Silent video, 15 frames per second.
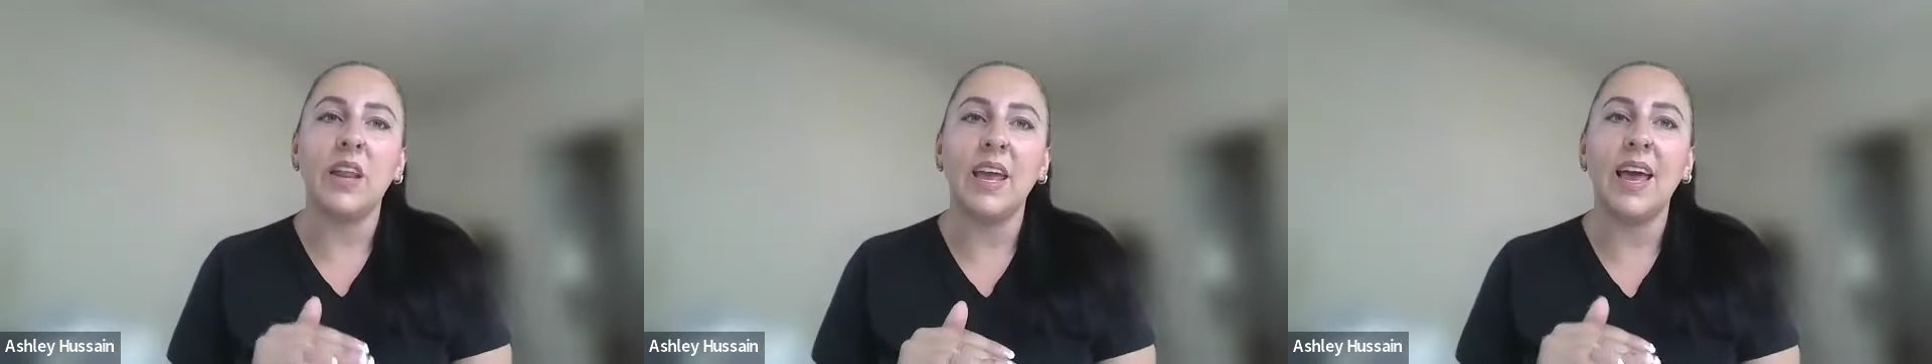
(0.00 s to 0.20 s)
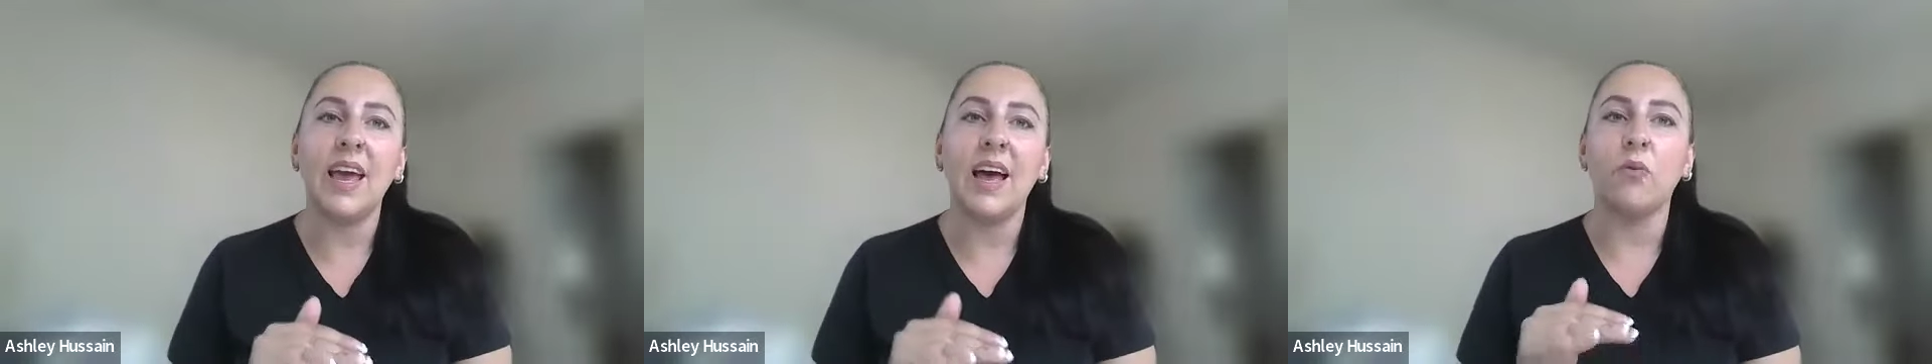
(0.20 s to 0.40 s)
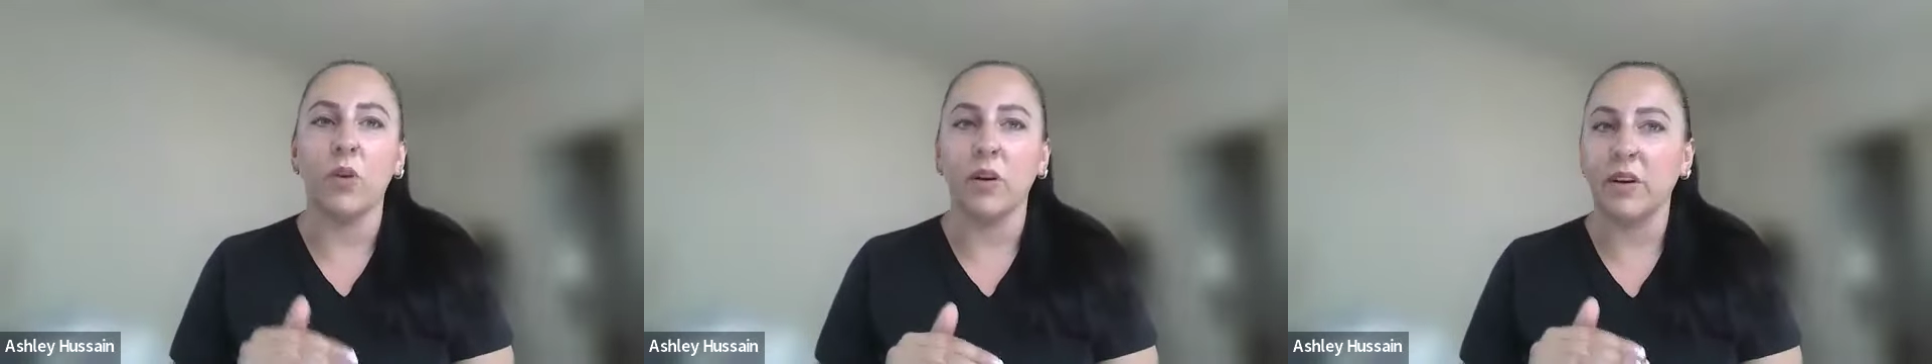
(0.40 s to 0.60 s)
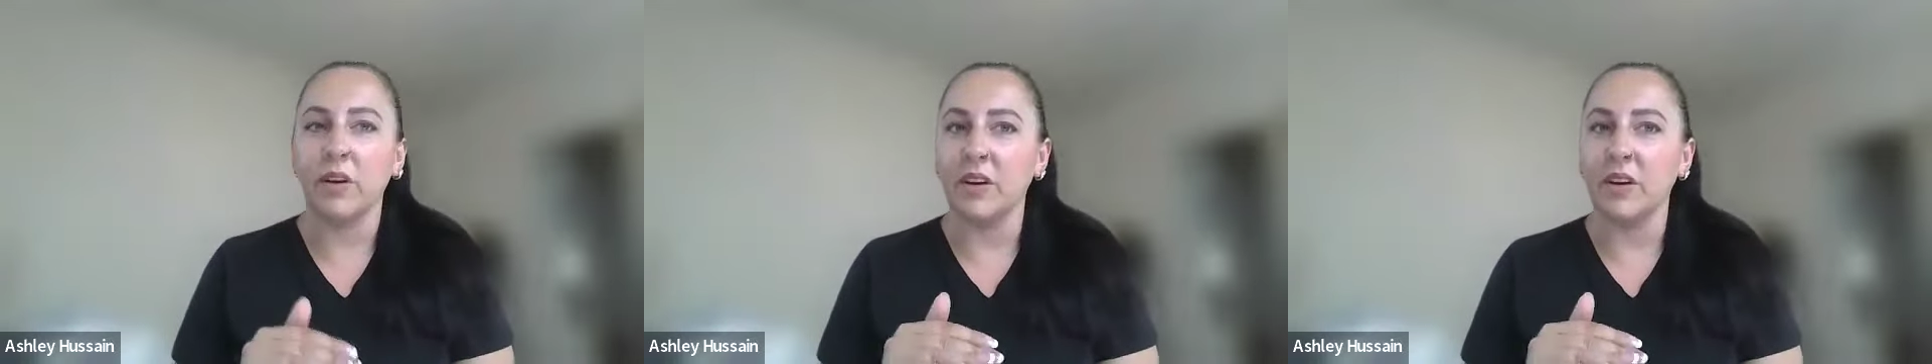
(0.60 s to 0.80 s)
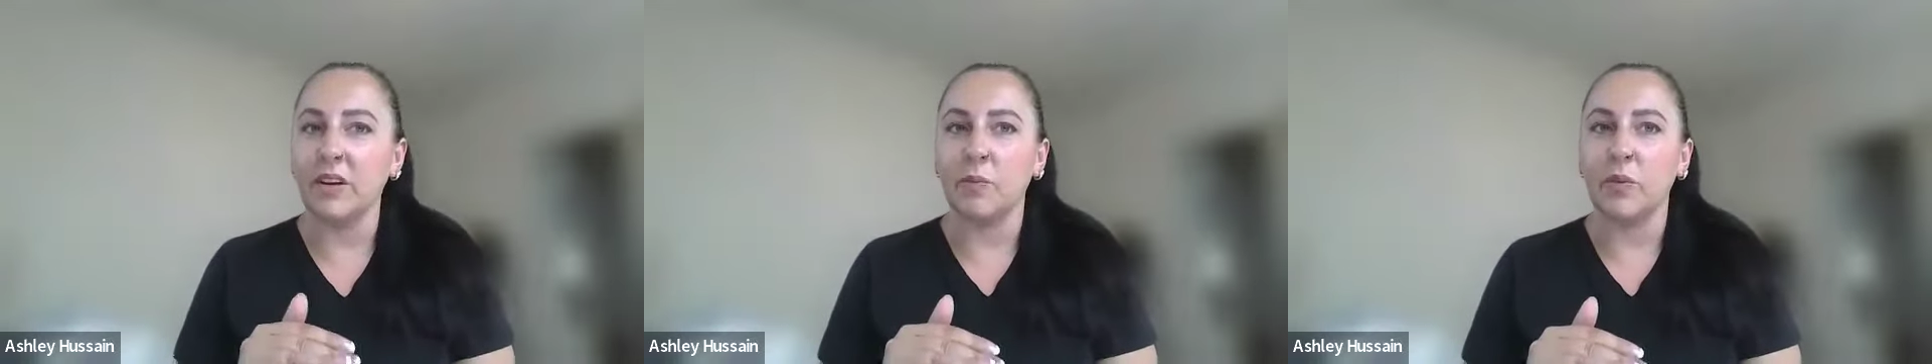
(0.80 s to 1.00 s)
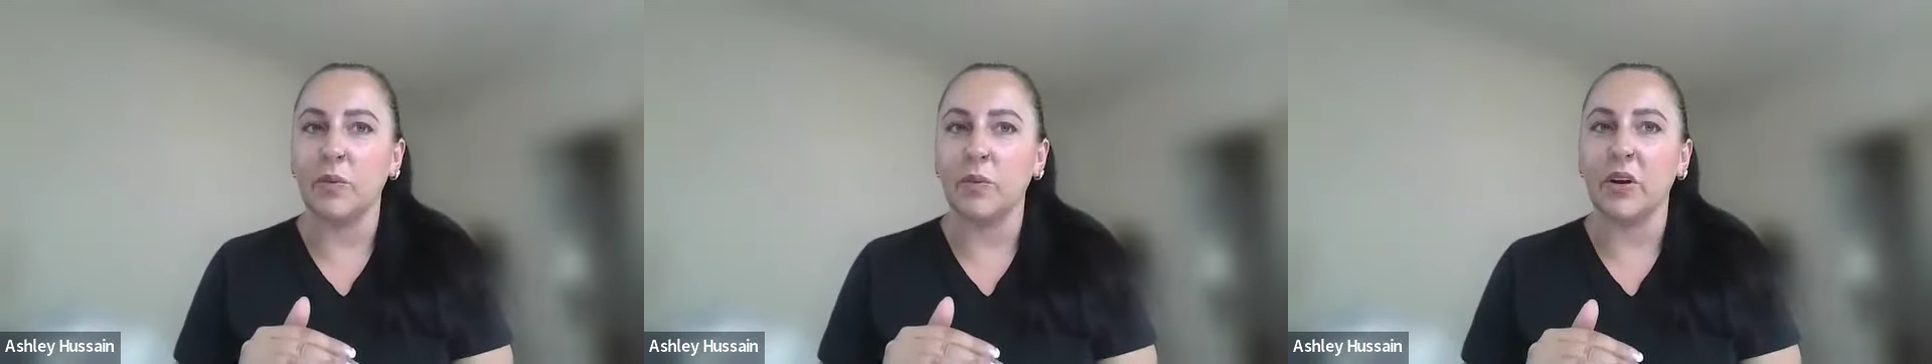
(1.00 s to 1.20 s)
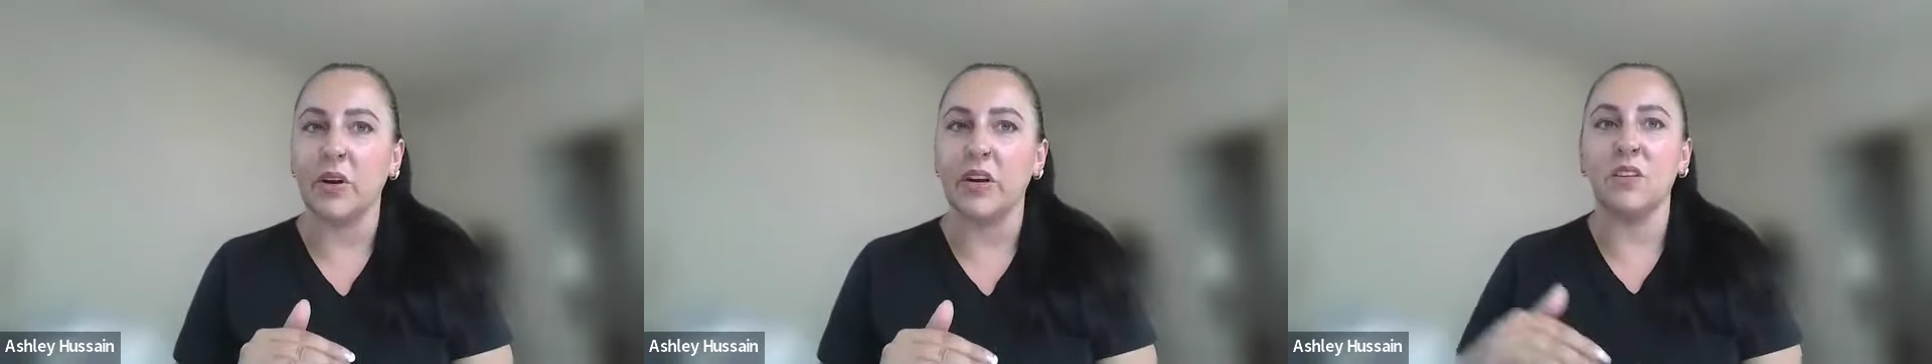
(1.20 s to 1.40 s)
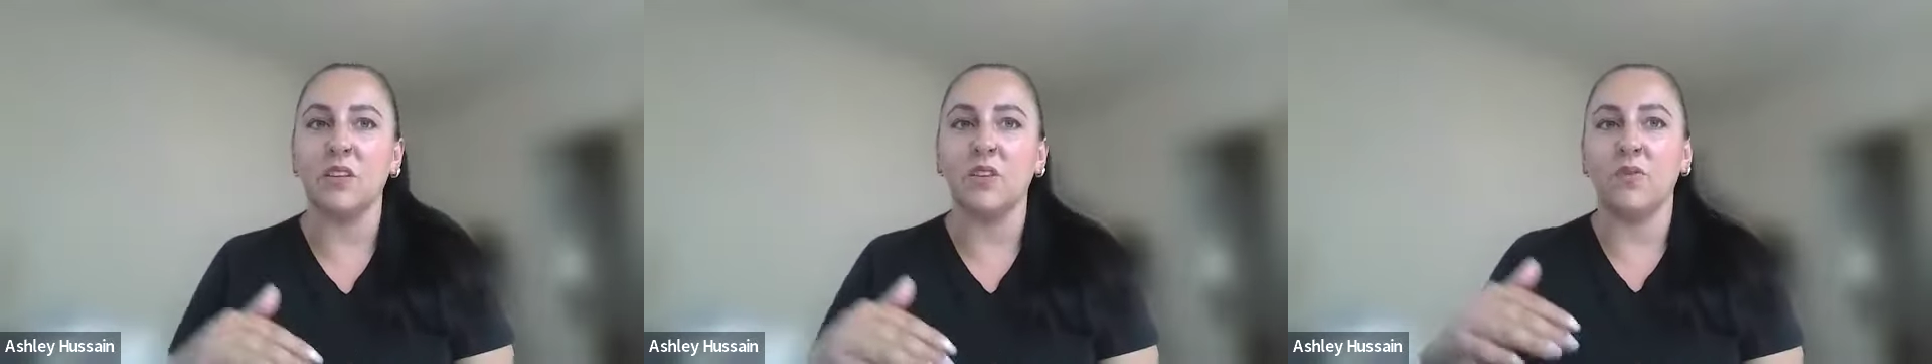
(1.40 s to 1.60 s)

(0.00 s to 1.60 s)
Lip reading: have work experience